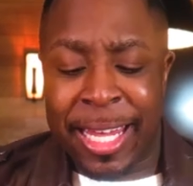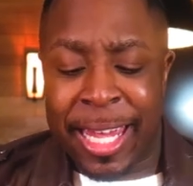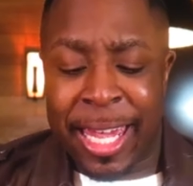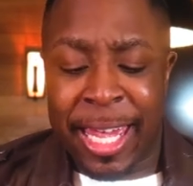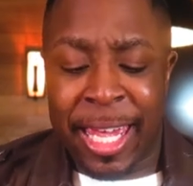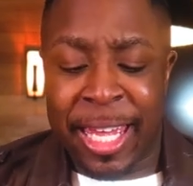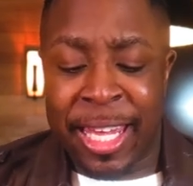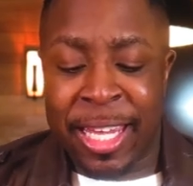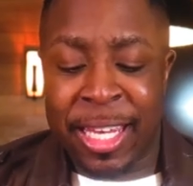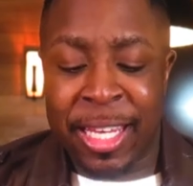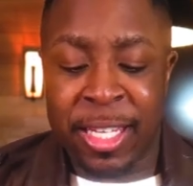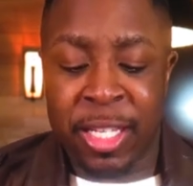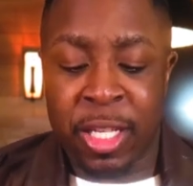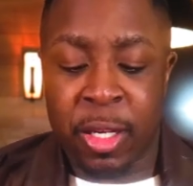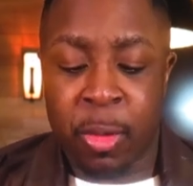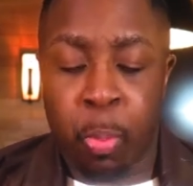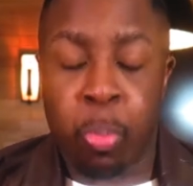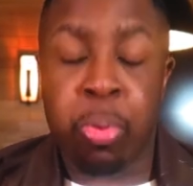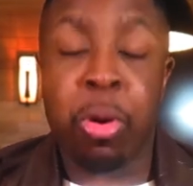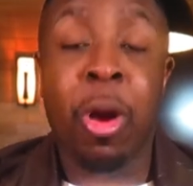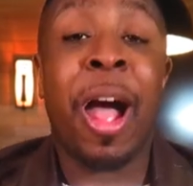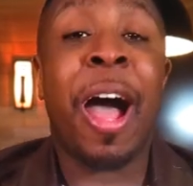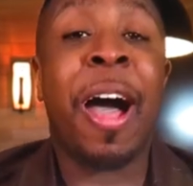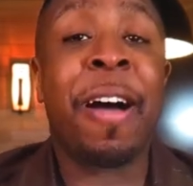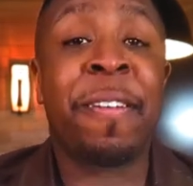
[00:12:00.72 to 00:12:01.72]
It is
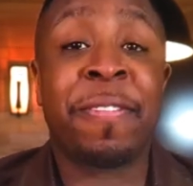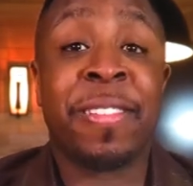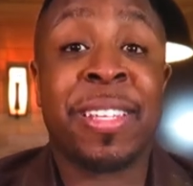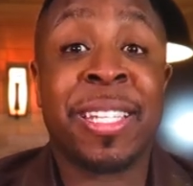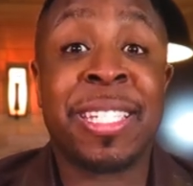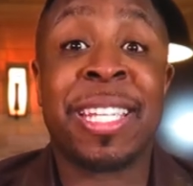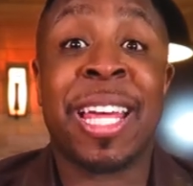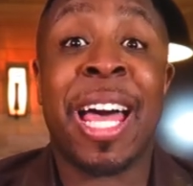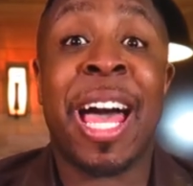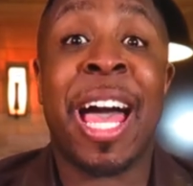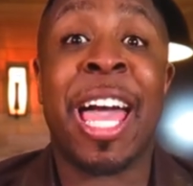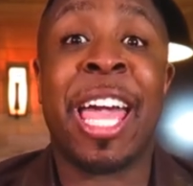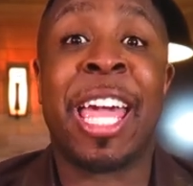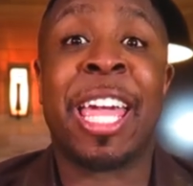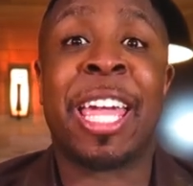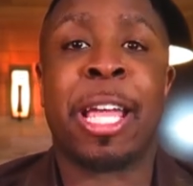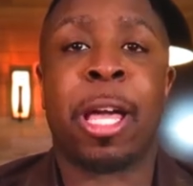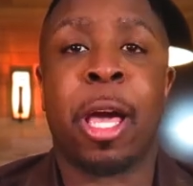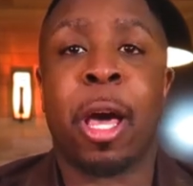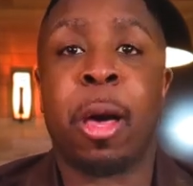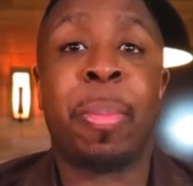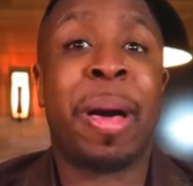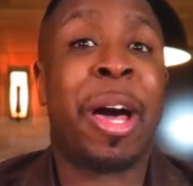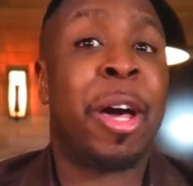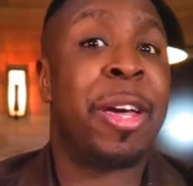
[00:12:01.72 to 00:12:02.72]

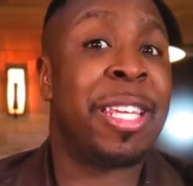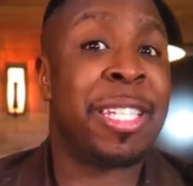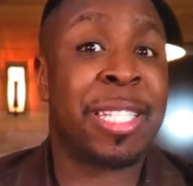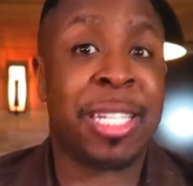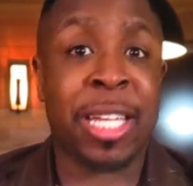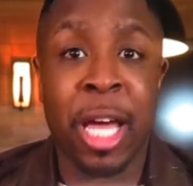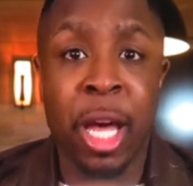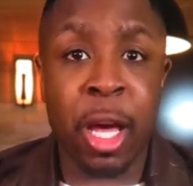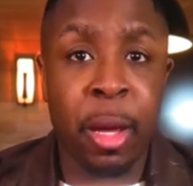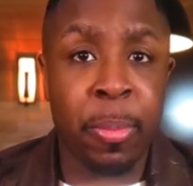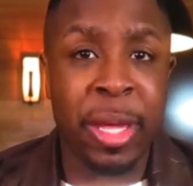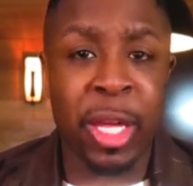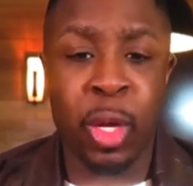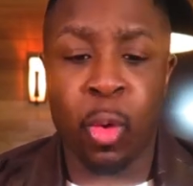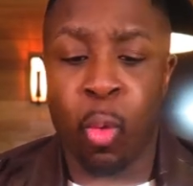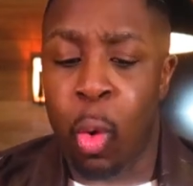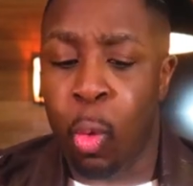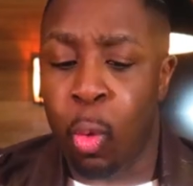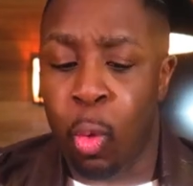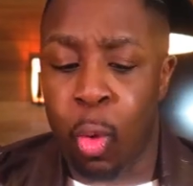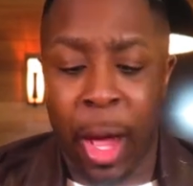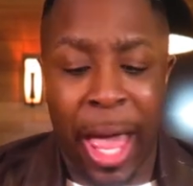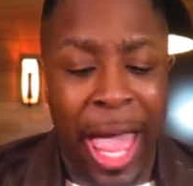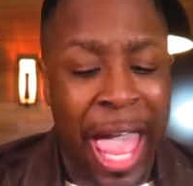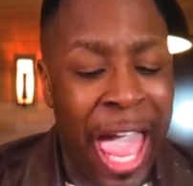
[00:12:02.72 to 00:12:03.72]
prophesying about his coming,
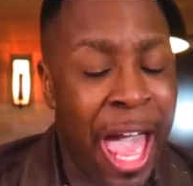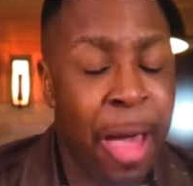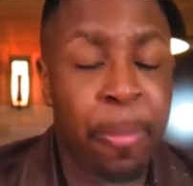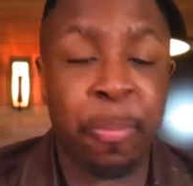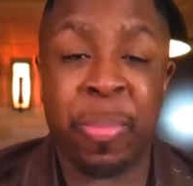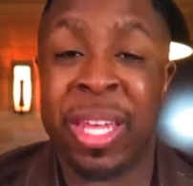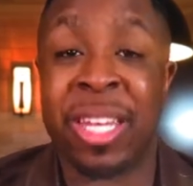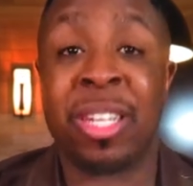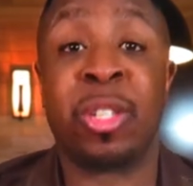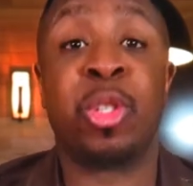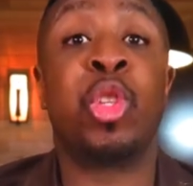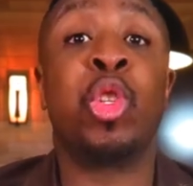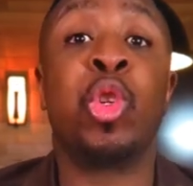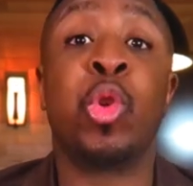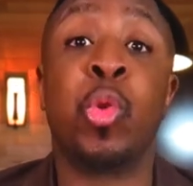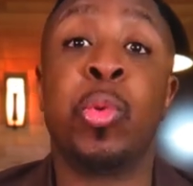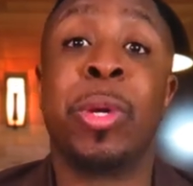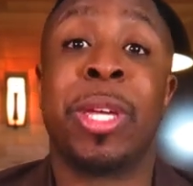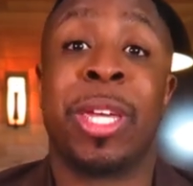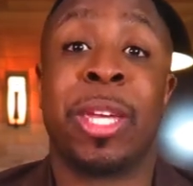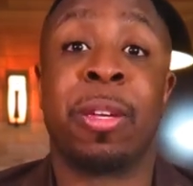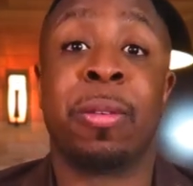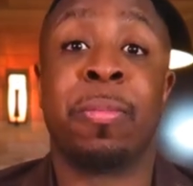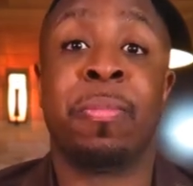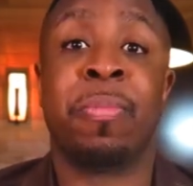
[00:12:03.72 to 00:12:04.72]
what will happen
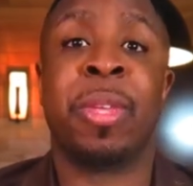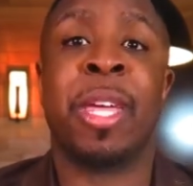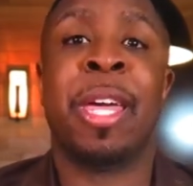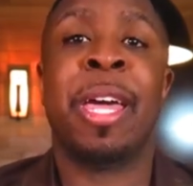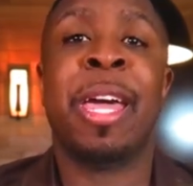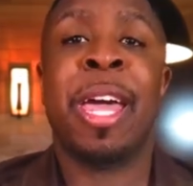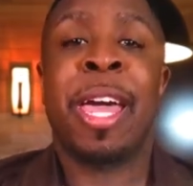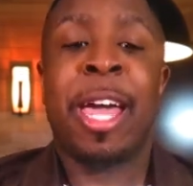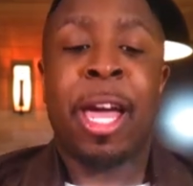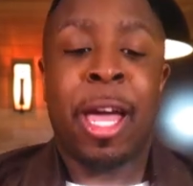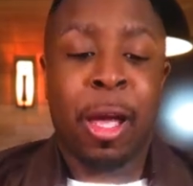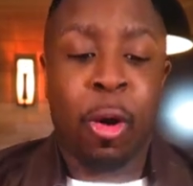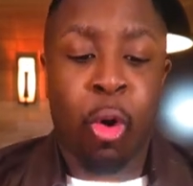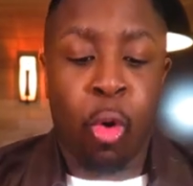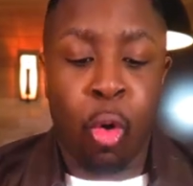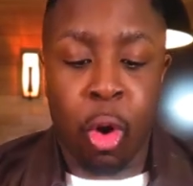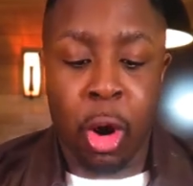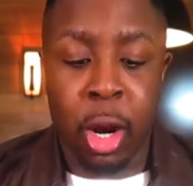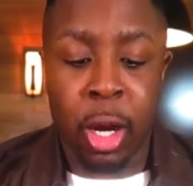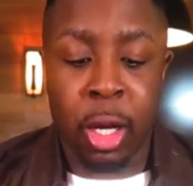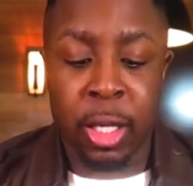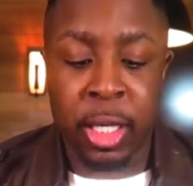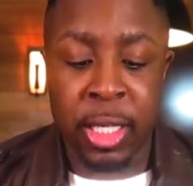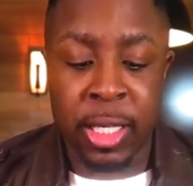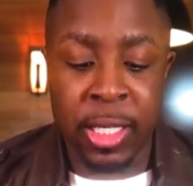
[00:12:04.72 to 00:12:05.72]
to him.
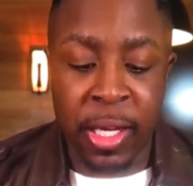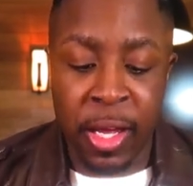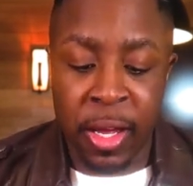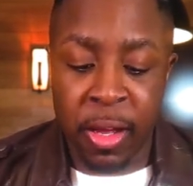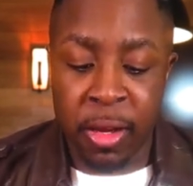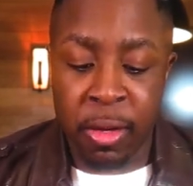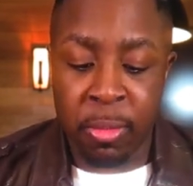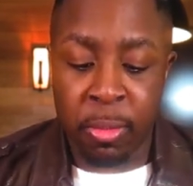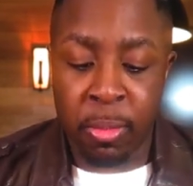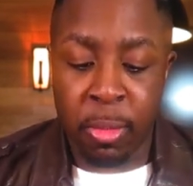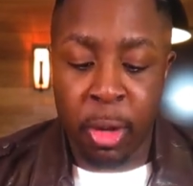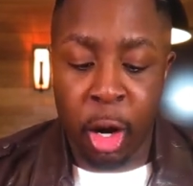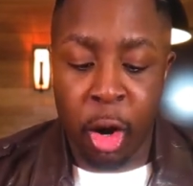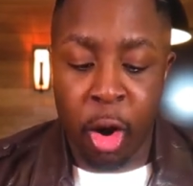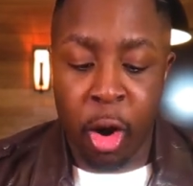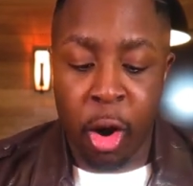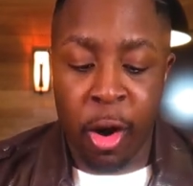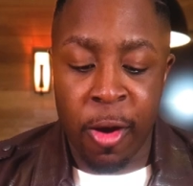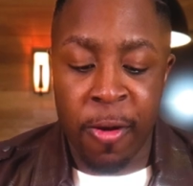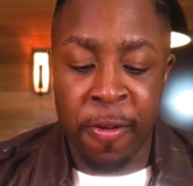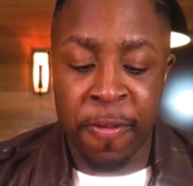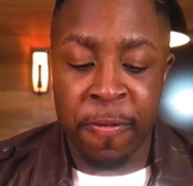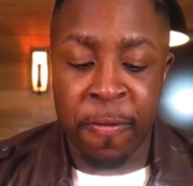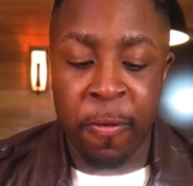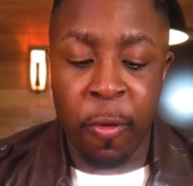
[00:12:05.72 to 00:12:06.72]
Or some
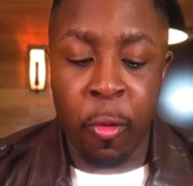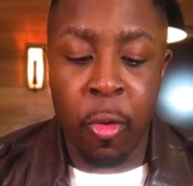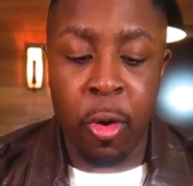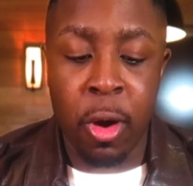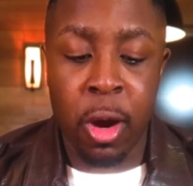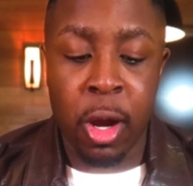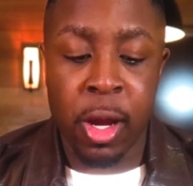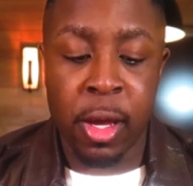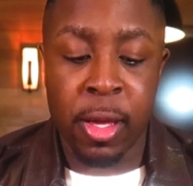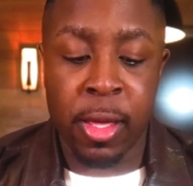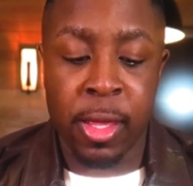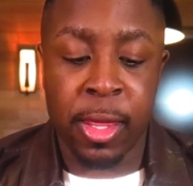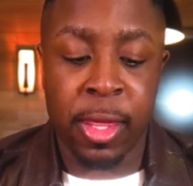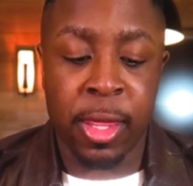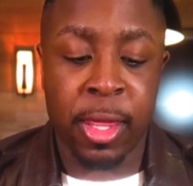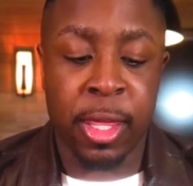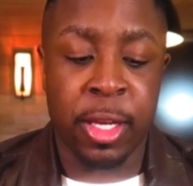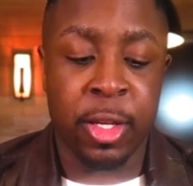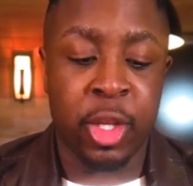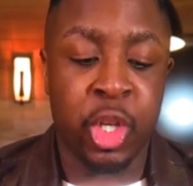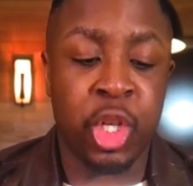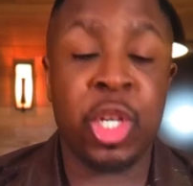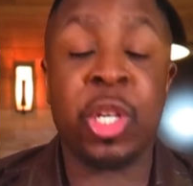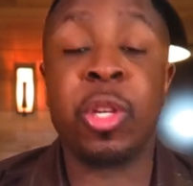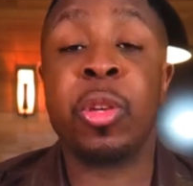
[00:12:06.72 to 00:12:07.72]
are for
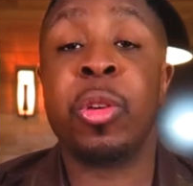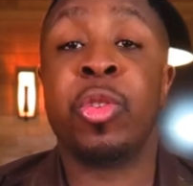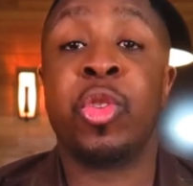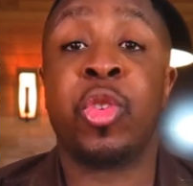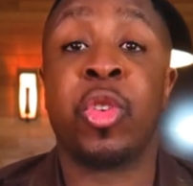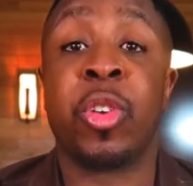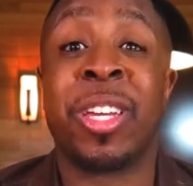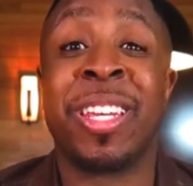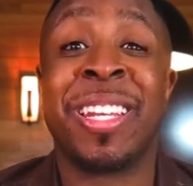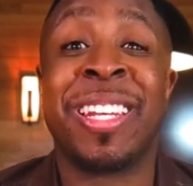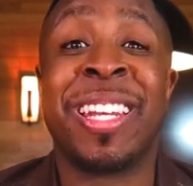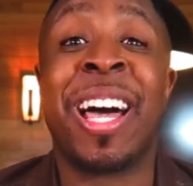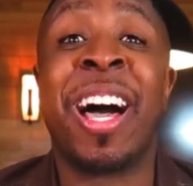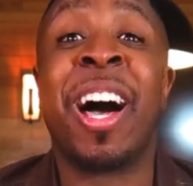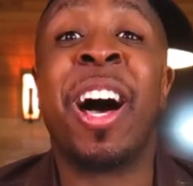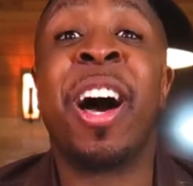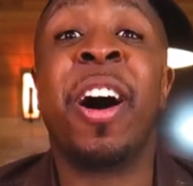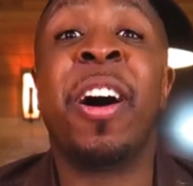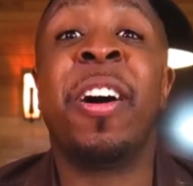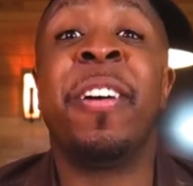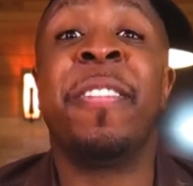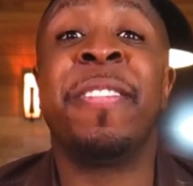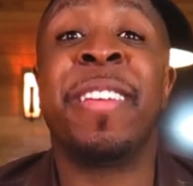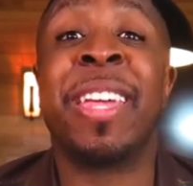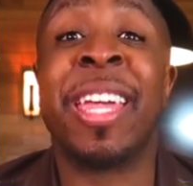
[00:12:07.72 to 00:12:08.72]
the children
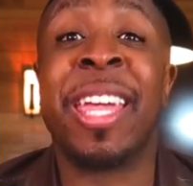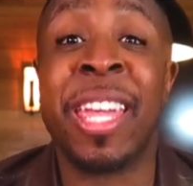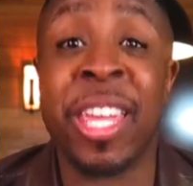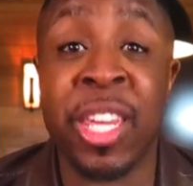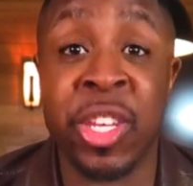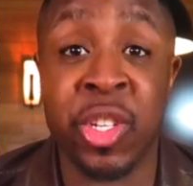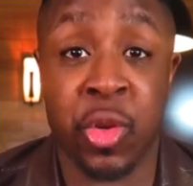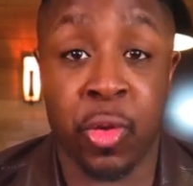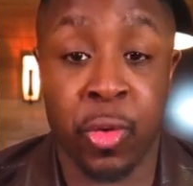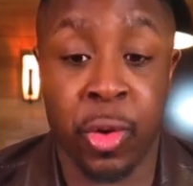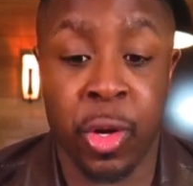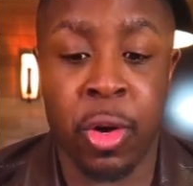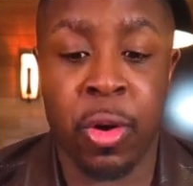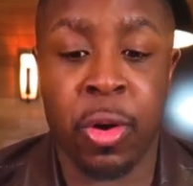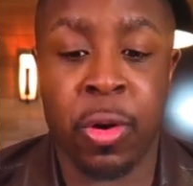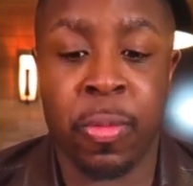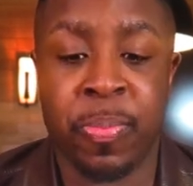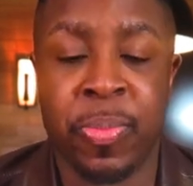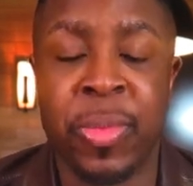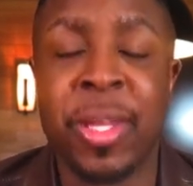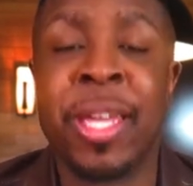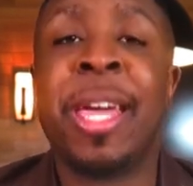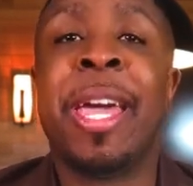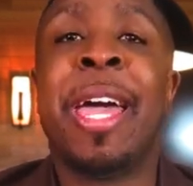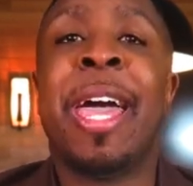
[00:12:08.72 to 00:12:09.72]
of
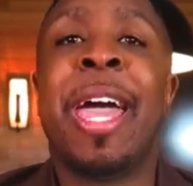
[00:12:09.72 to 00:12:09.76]
Israel.